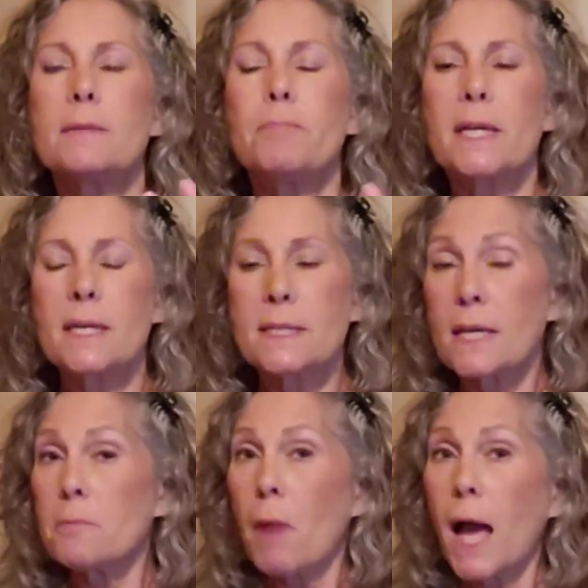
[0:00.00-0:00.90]
Because
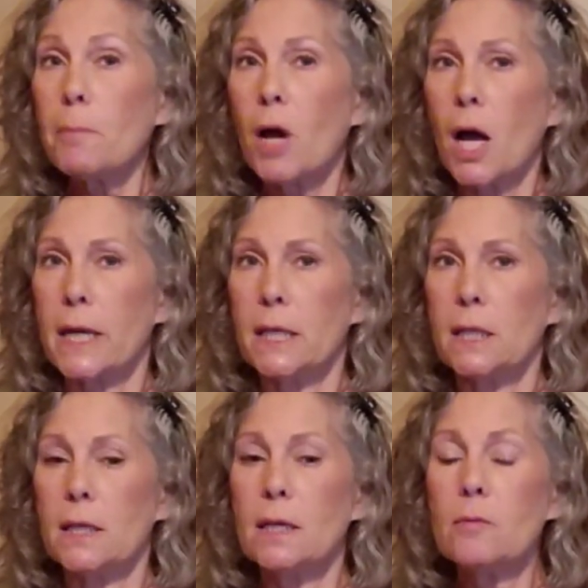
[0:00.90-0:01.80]
in my
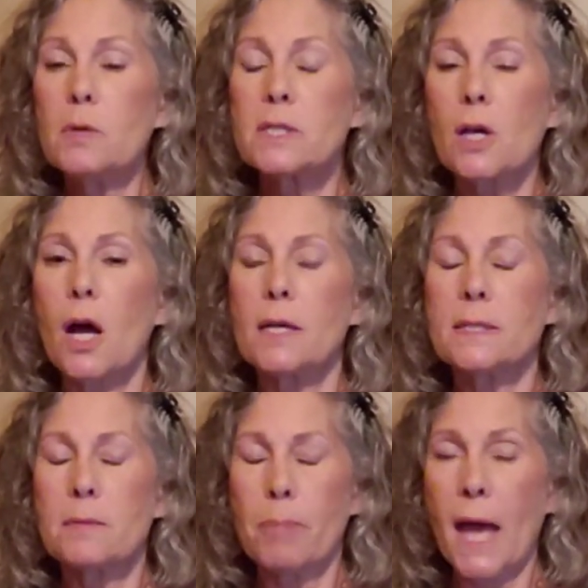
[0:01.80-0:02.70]
body, it was
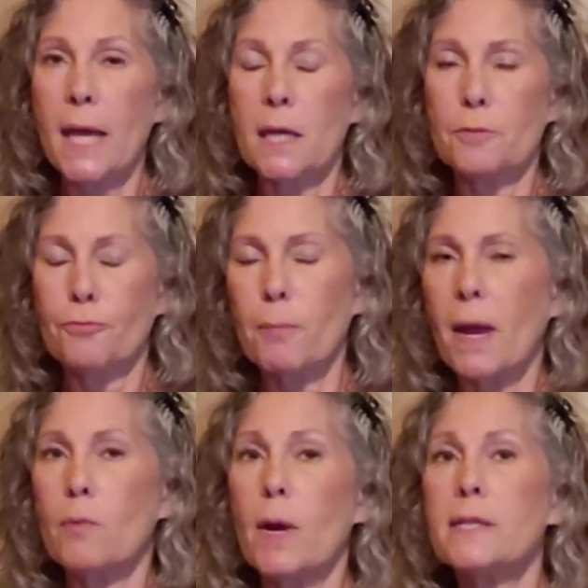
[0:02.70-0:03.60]
causing pain from
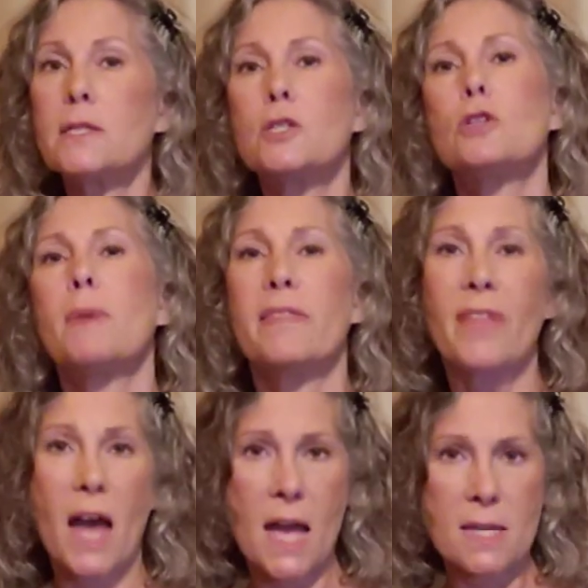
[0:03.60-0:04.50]
my waist to my
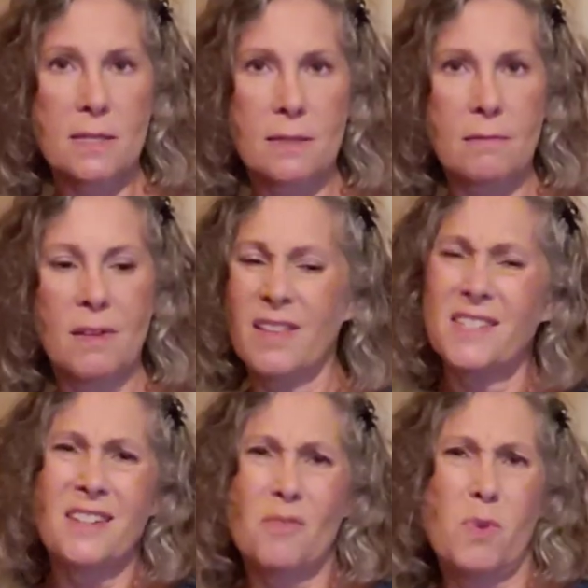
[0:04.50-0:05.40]
thighs.
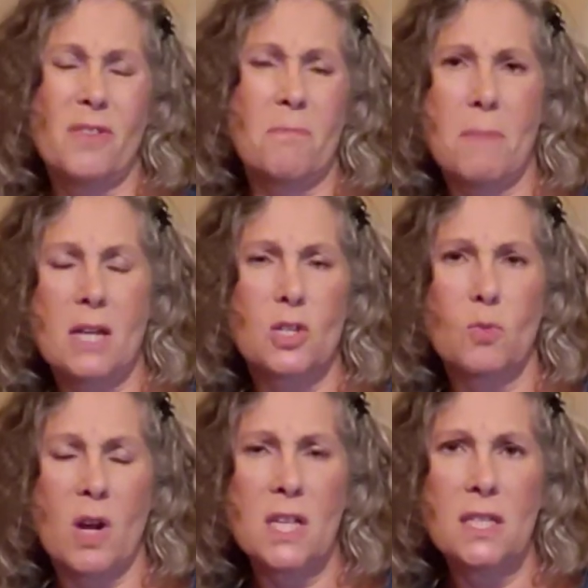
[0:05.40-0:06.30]
That's not where the mesh
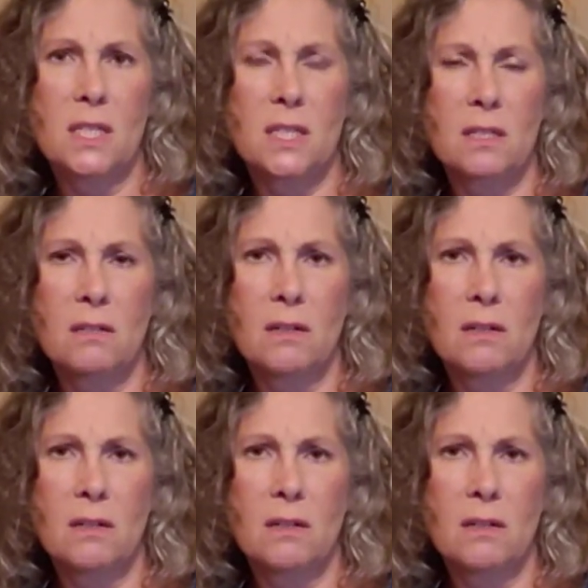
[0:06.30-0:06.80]
was.